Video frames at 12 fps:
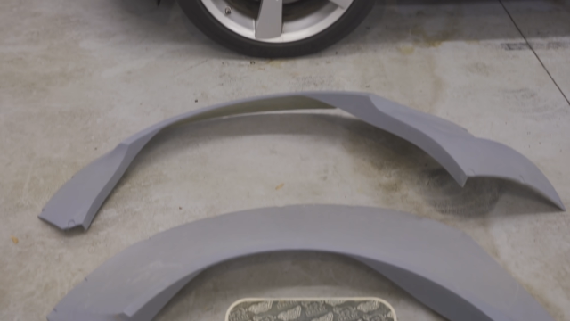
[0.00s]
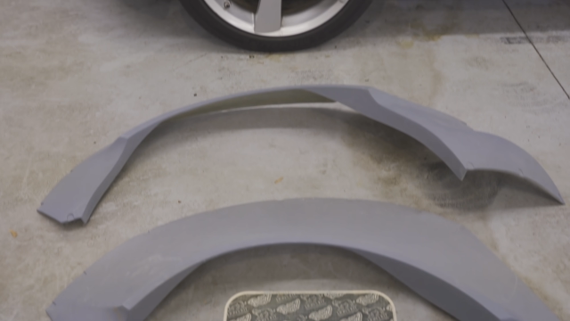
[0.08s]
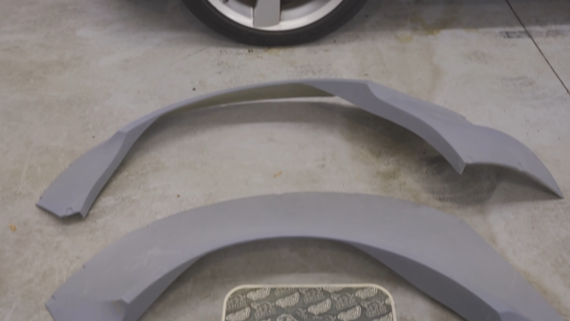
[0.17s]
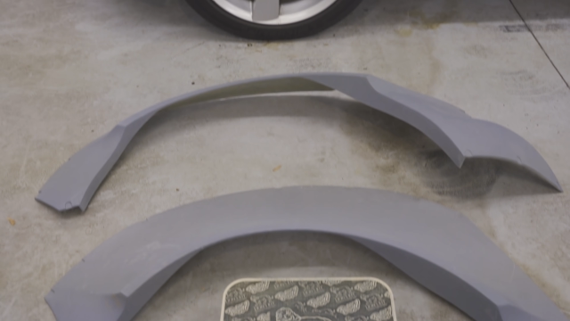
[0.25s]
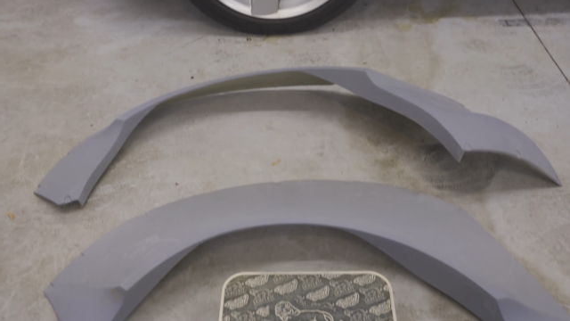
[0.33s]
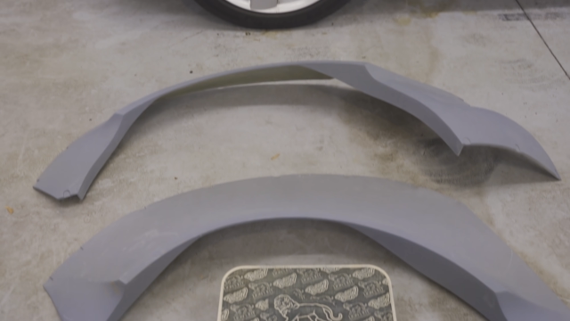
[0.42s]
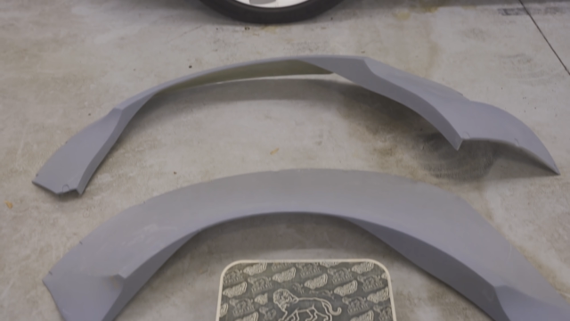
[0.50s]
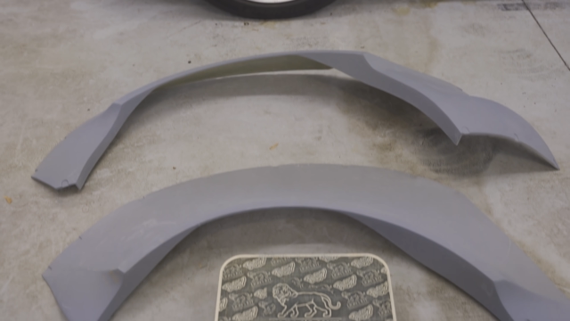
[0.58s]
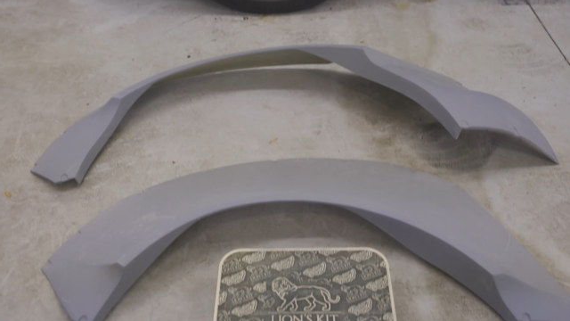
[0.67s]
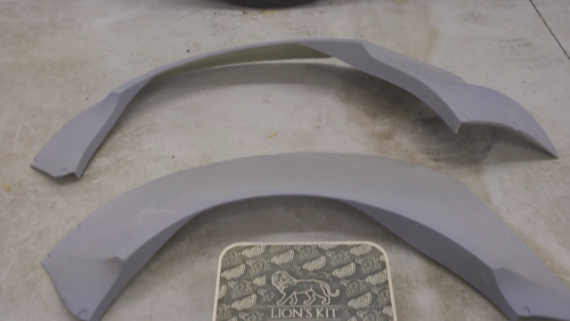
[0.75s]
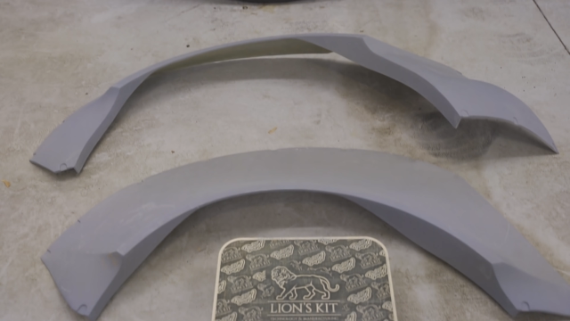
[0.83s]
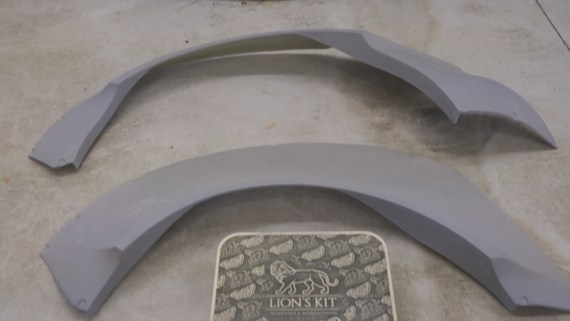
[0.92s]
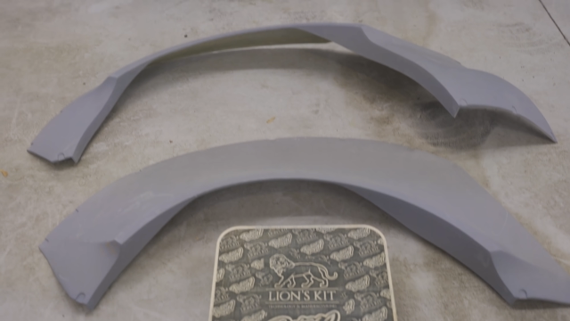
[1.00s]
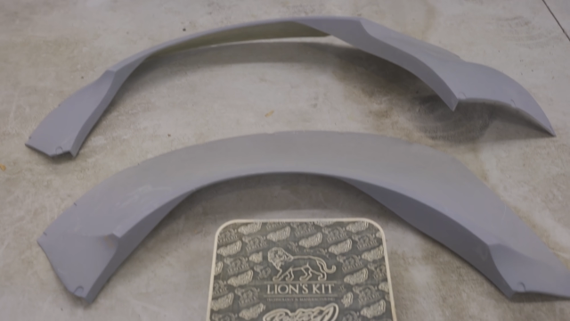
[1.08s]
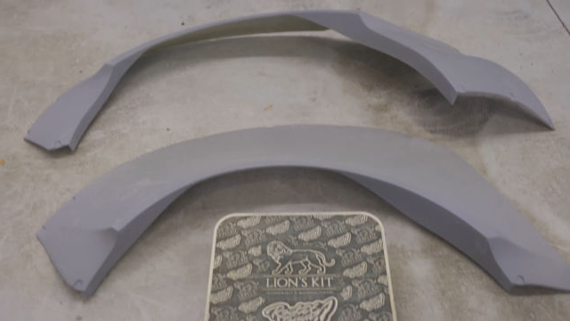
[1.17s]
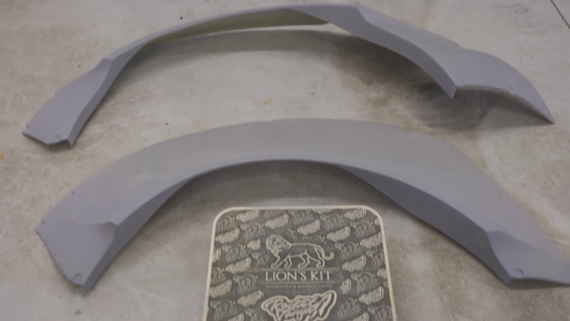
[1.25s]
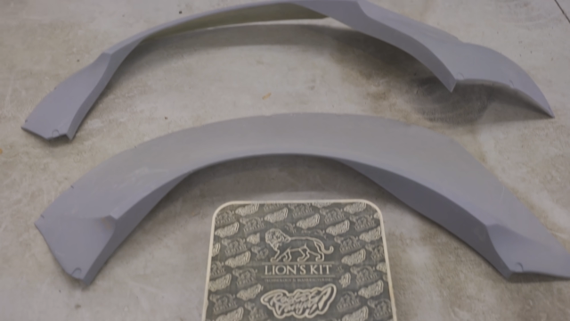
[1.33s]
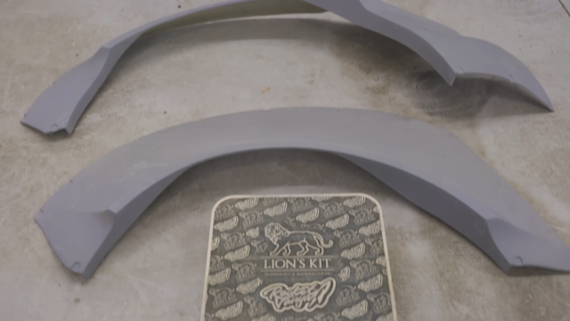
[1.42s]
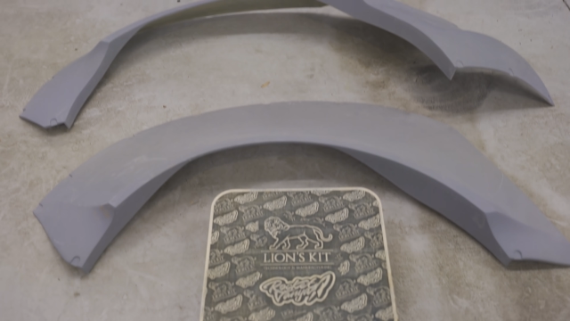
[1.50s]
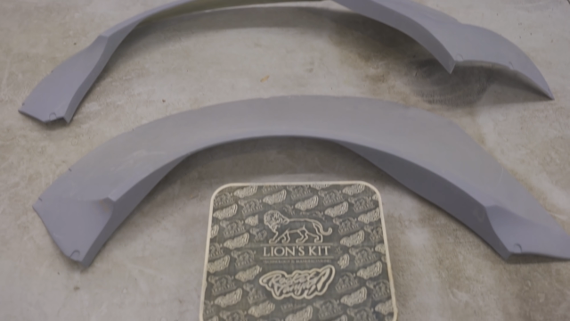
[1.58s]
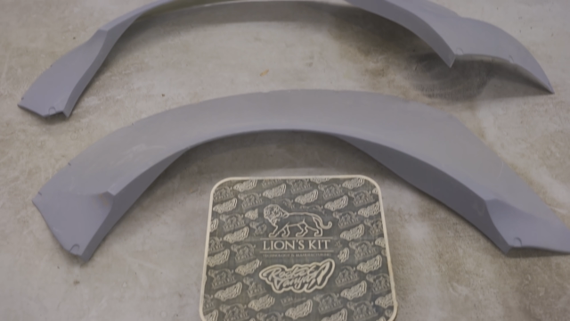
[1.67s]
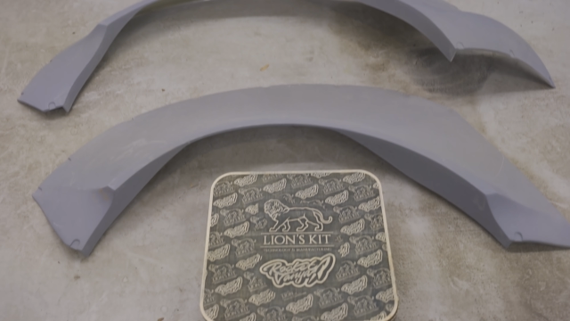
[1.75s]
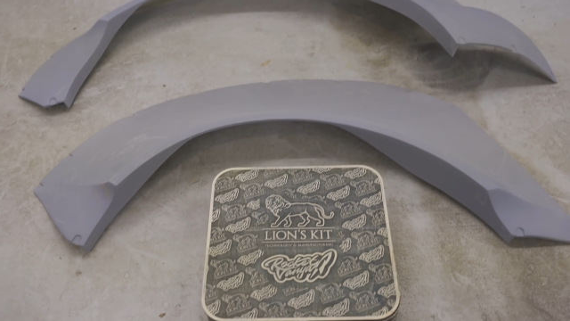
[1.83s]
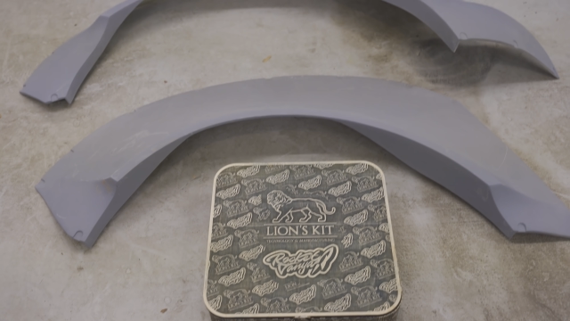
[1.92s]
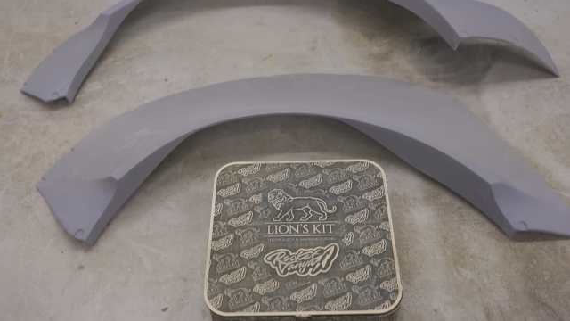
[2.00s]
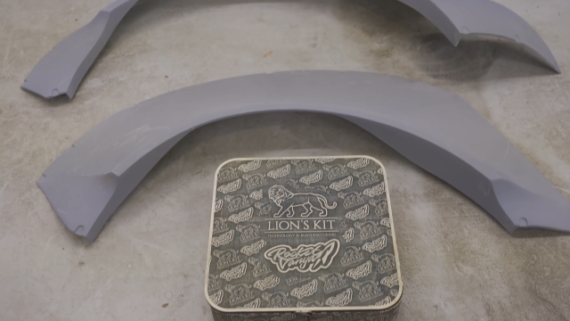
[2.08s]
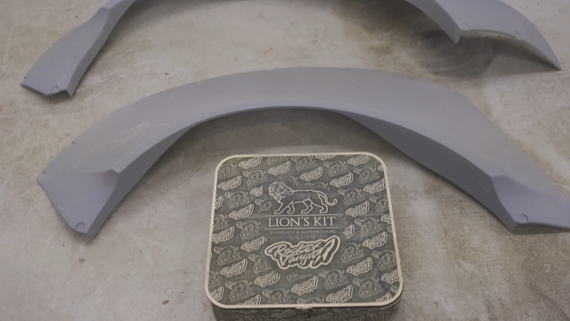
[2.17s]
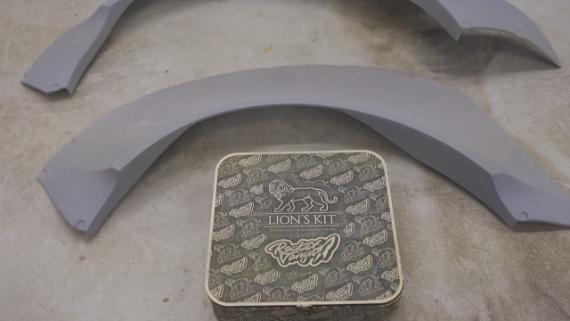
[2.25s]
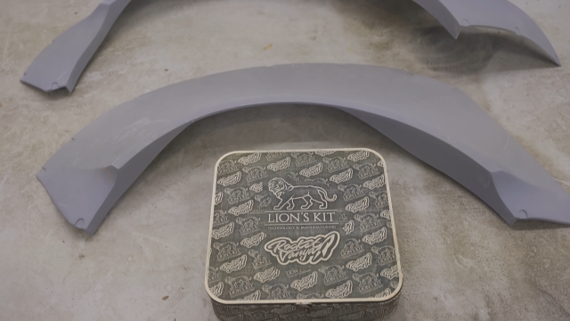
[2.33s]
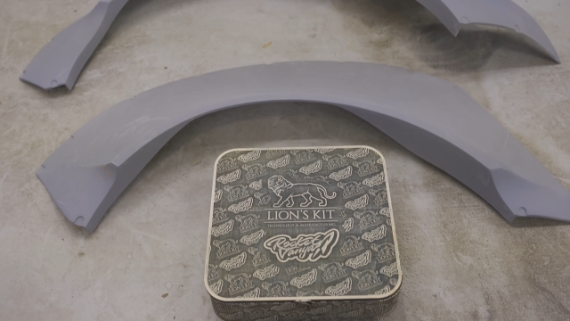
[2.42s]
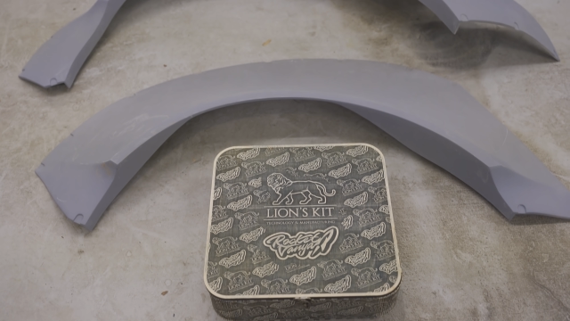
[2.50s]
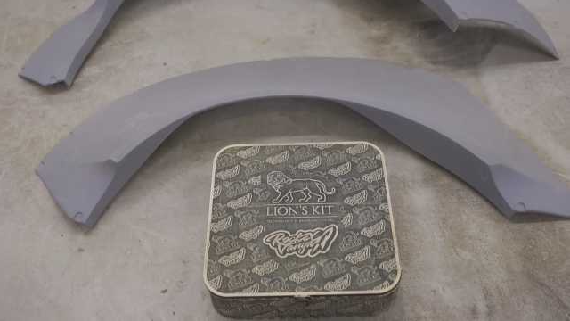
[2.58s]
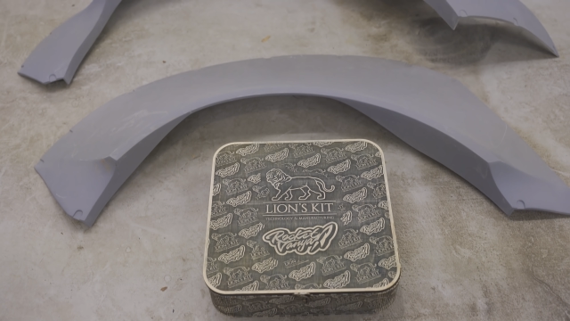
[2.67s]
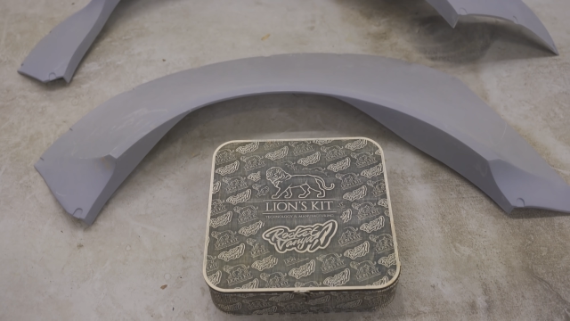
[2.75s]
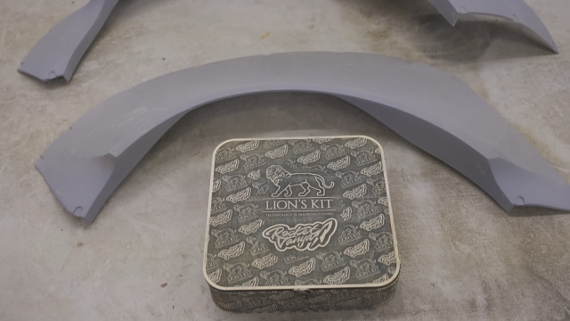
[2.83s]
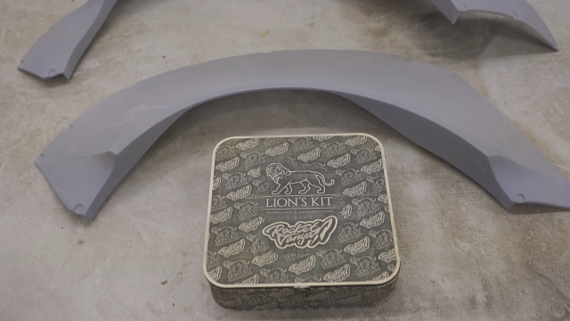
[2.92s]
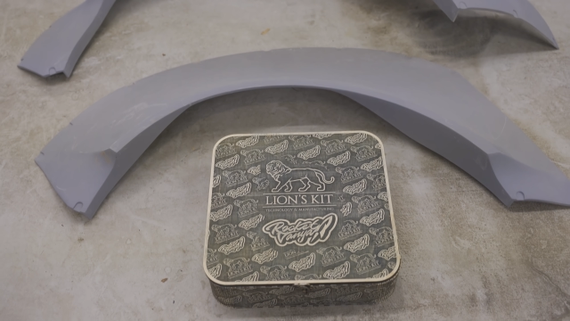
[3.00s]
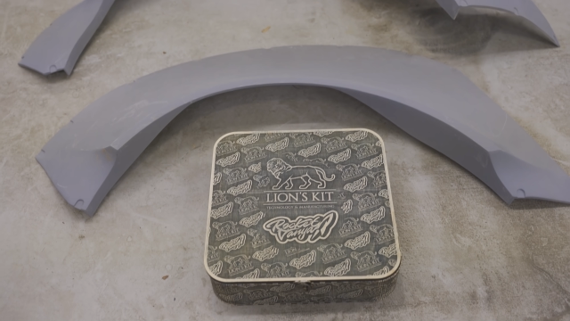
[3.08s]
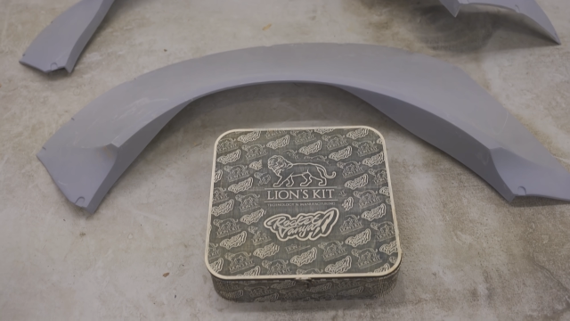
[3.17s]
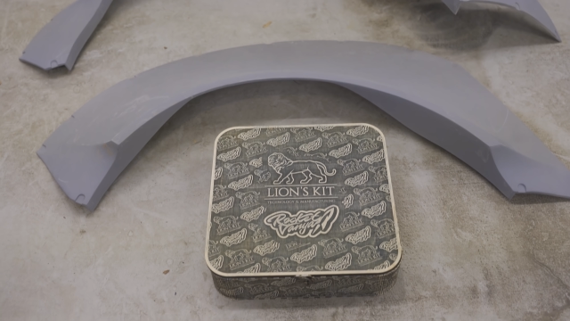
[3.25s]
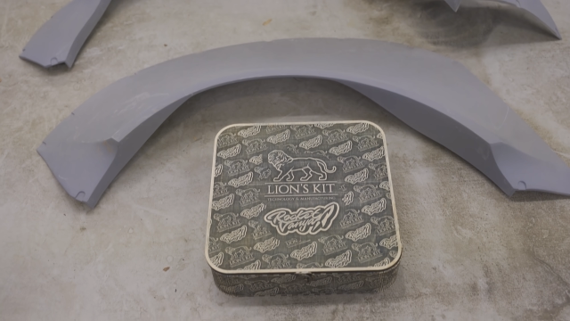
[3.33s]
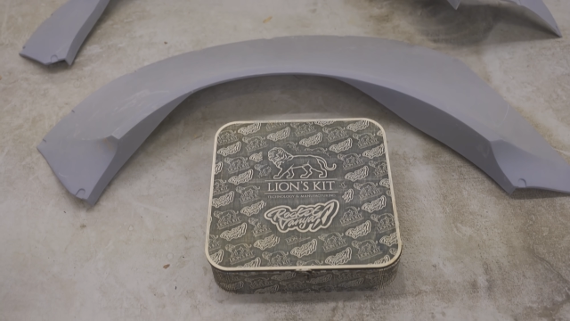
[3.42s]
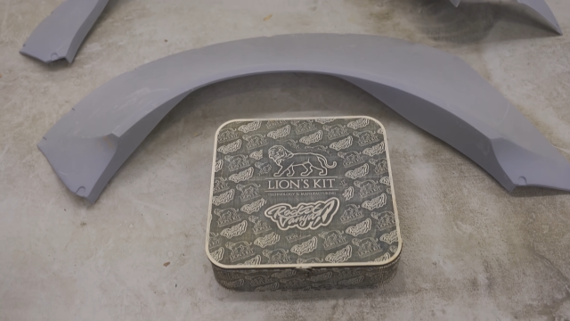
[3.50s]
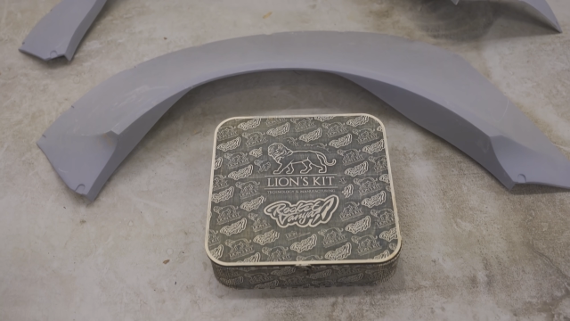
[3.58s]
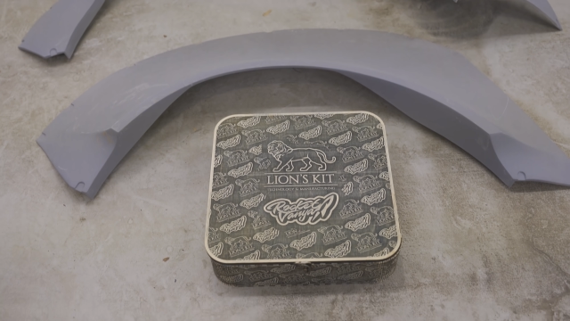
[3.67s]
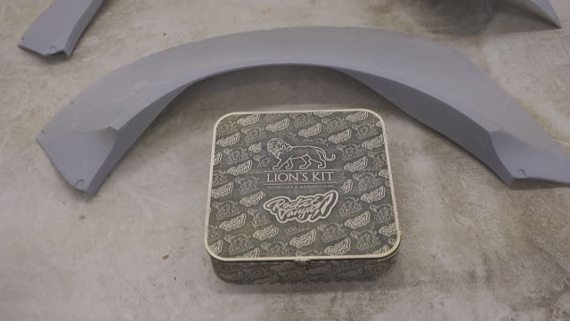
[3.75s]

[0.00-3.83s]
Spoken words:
(no speaker visible)